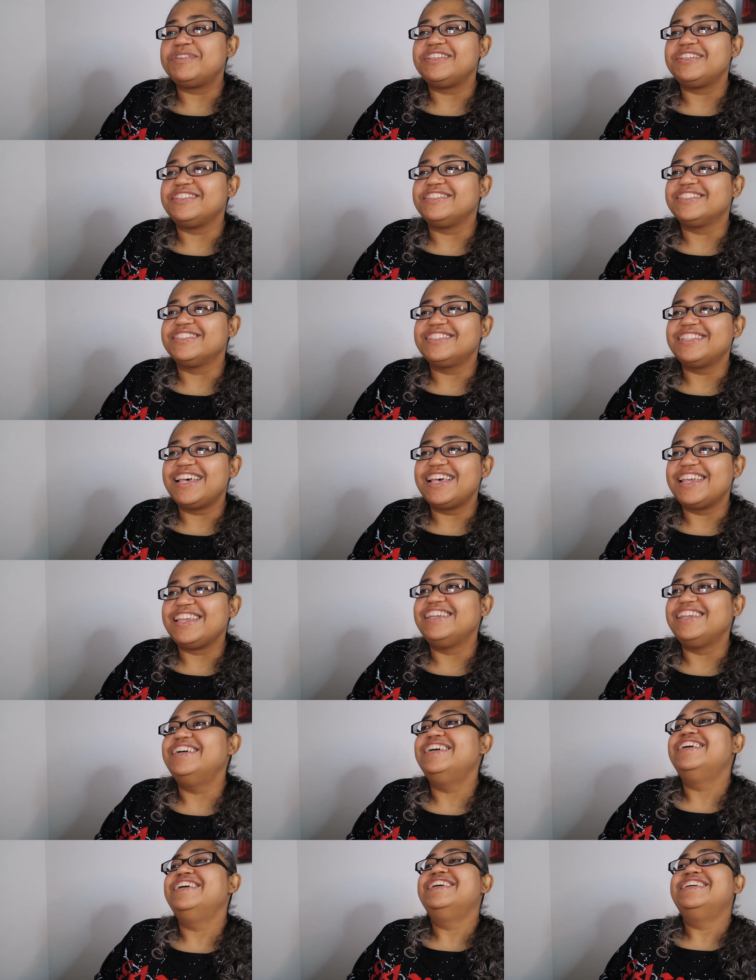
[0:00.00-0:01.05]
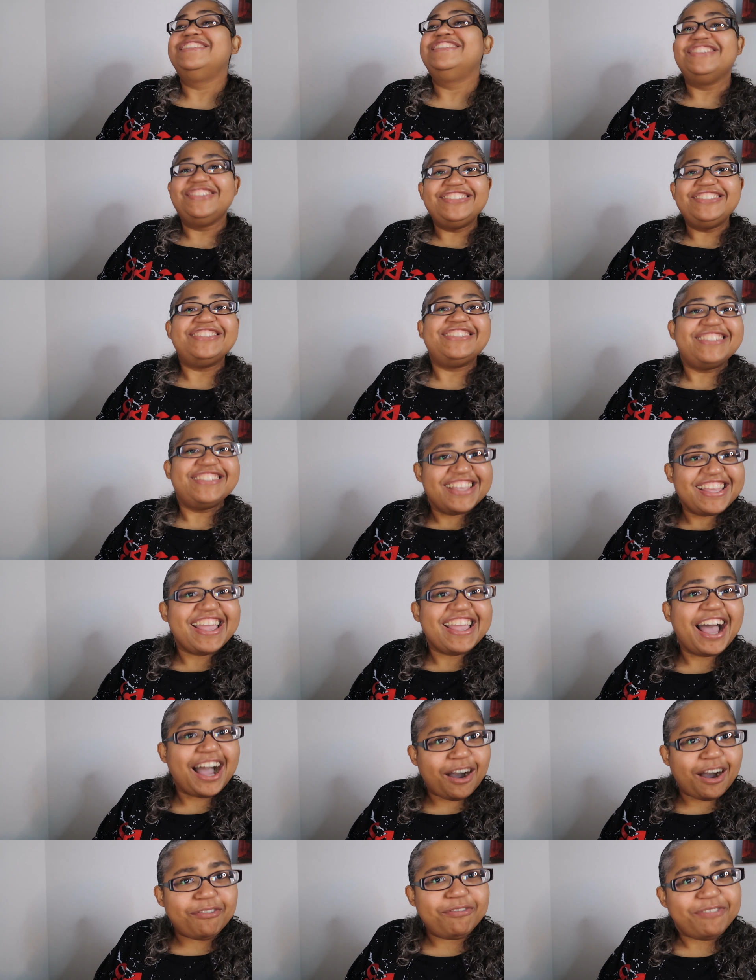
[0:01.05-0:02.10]
it and say, do you see
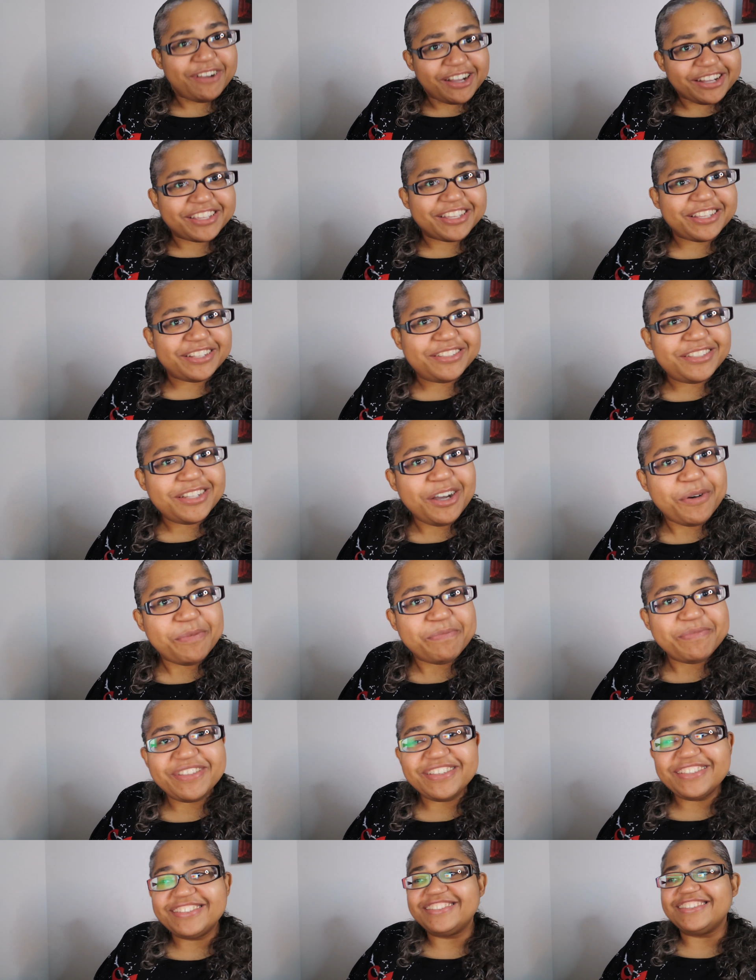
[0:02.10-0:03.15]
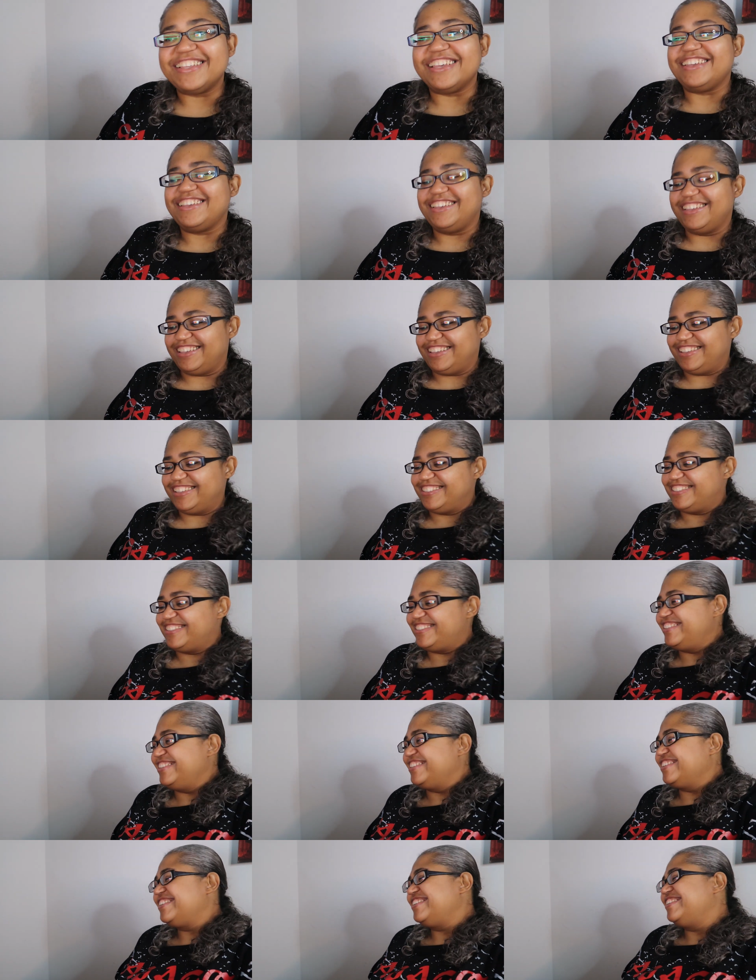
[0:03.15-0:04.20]
how fucking dope this is?